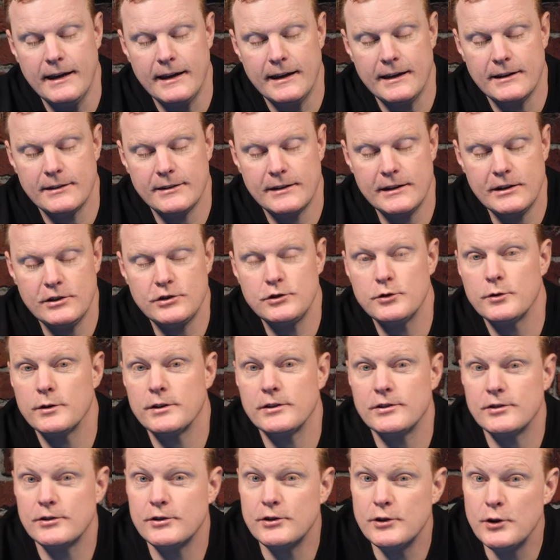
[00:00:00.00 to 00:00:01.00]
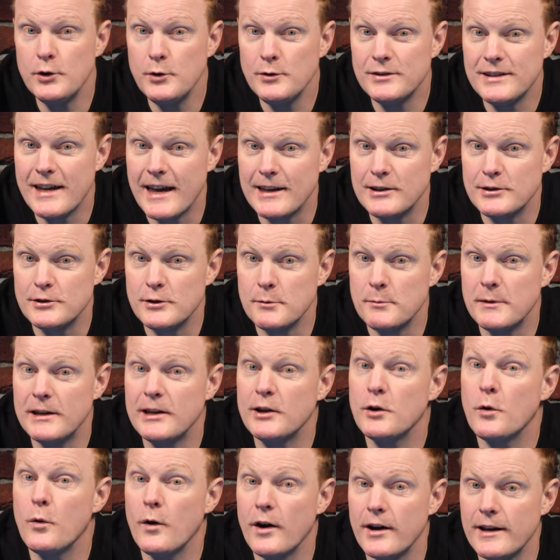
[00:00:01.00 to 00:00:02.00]
is these joints do tend to be
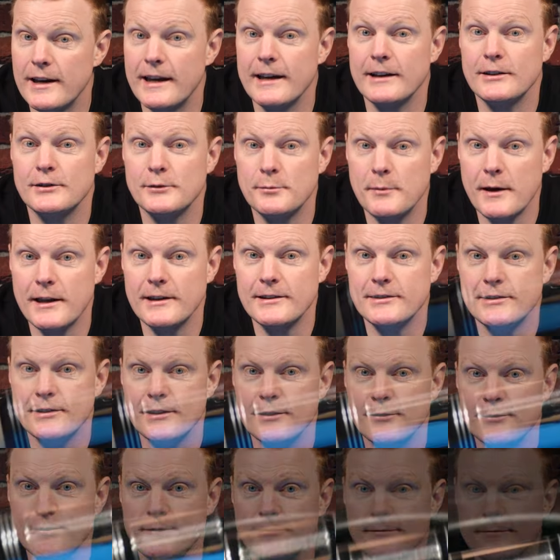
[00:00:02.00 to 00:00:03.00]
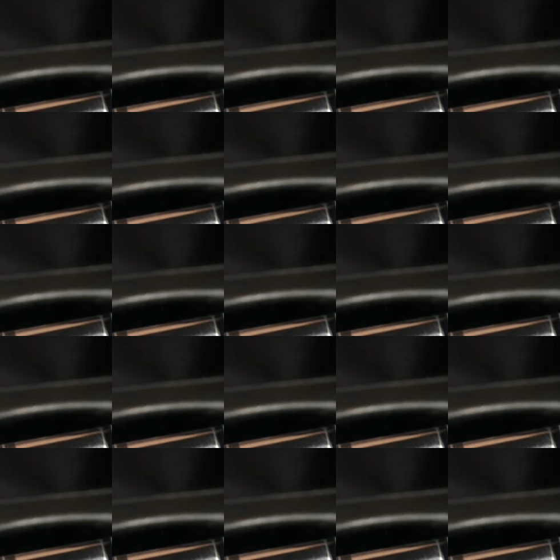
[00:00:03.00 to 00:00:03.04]
quite expensive.